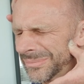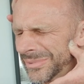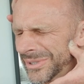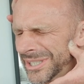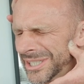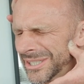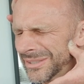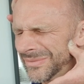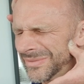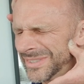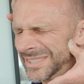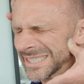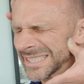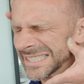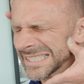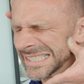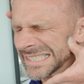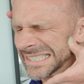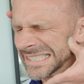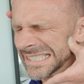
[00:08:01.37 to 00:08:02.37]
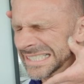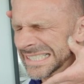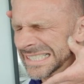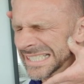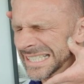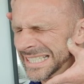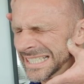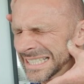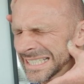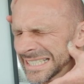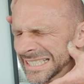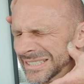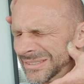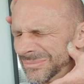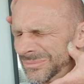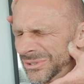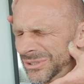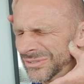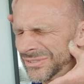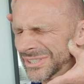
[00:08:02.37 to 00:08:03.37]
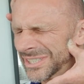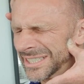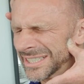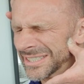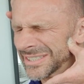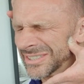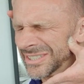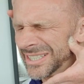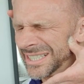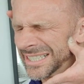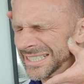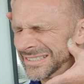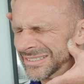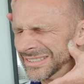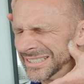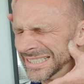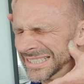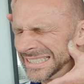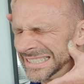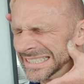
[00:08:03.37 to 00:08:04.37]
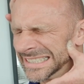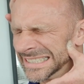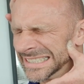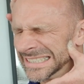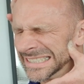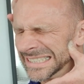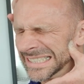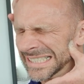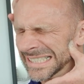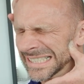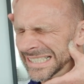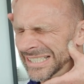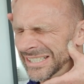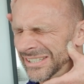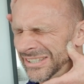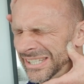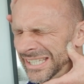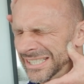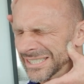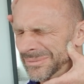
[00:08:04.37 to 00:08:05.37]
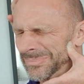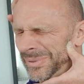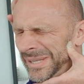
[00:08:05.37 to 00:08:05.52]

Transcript: the bottom, you just move side to side. And really, things are